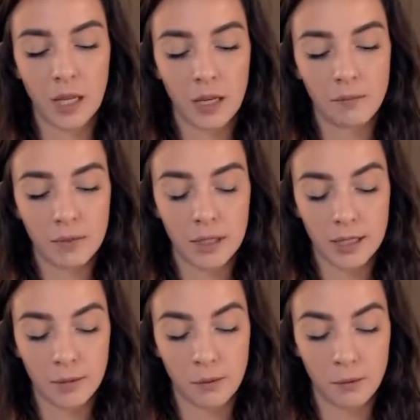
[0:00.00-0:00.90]
Please
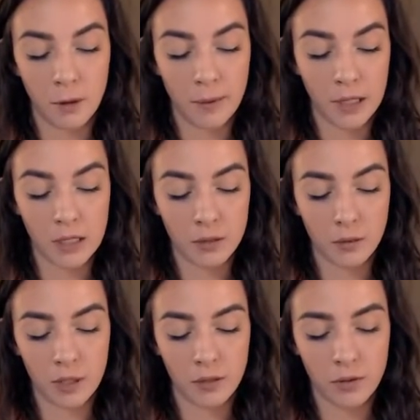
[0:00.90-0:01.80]
tell me more about this
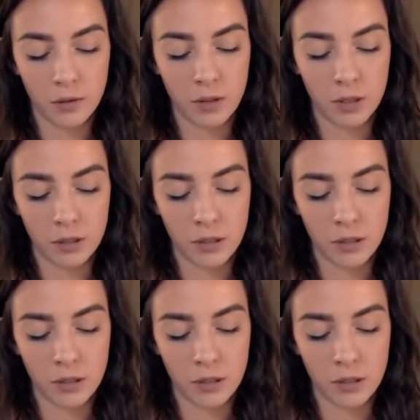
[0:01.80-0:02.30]
Queen of Swords.